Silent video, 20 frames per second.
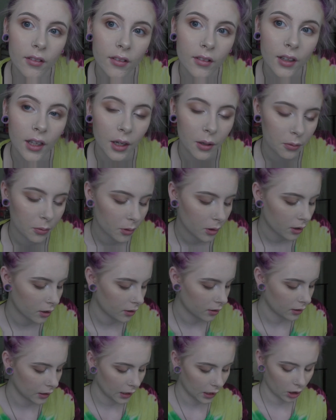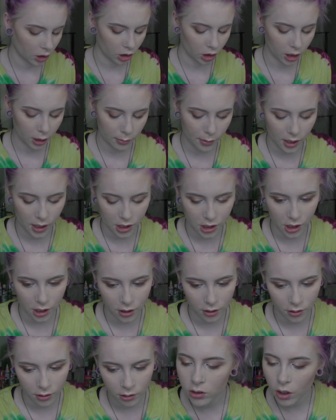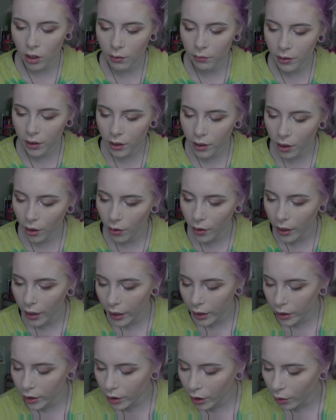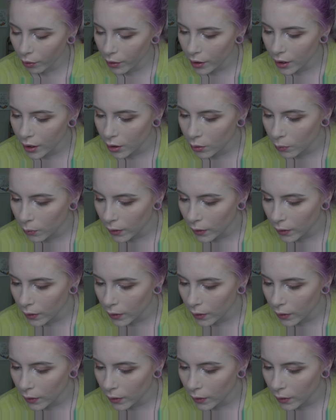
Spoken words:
that one like cream eyeshadow. So I'm gonna go ahead and go in